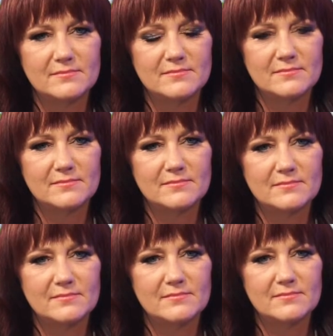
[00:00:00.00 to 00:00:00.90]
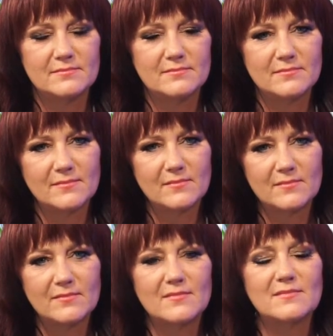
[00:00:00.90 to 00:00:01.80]

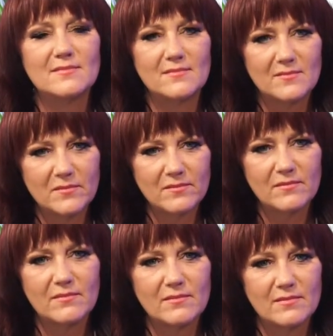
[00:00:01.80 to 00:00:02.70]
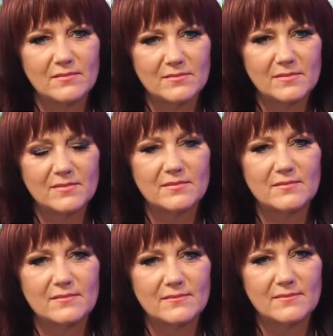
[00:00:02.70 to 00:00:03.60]

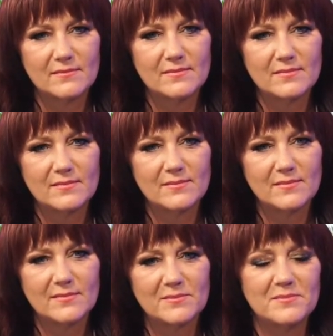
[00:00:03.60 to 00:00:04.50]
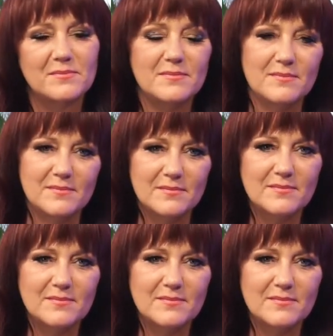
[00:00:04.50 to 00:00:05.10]
[no speech]